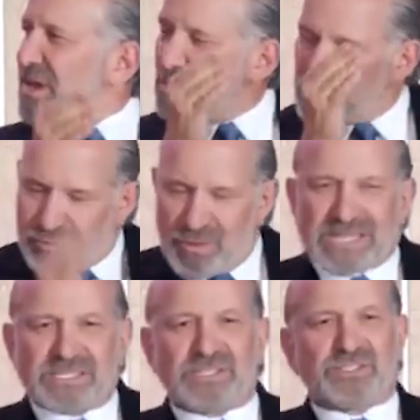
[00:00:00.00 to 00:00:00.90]

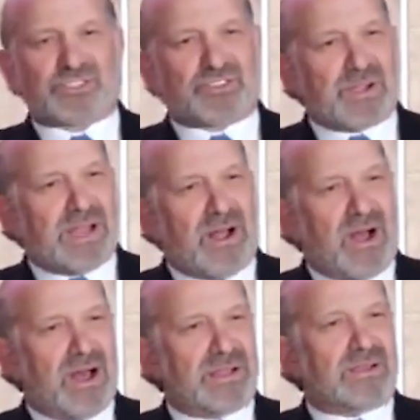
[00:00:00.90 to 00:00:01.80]
address it straight
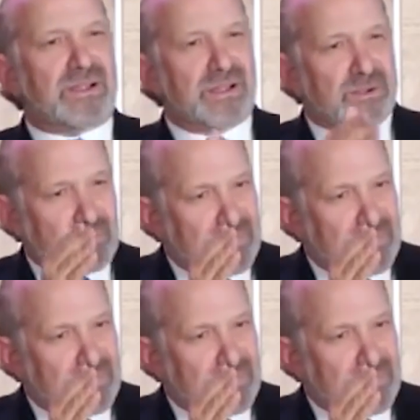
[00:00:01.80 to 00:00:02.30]
on,